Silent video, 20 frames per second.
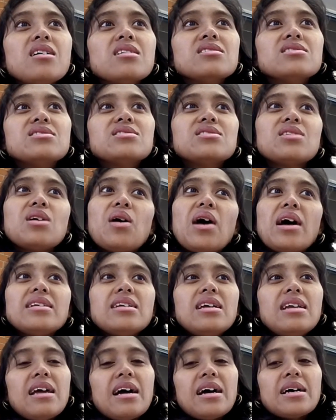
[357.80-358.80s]
So
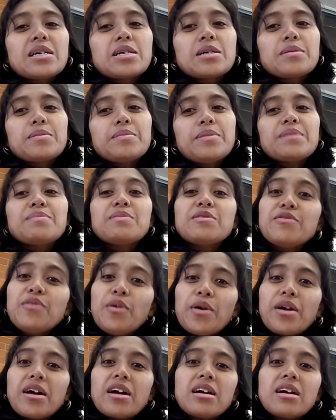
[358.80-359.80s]
ano lang, but
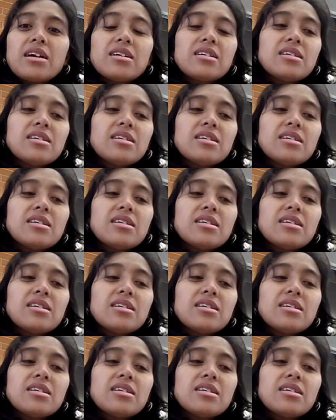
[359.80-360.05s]
before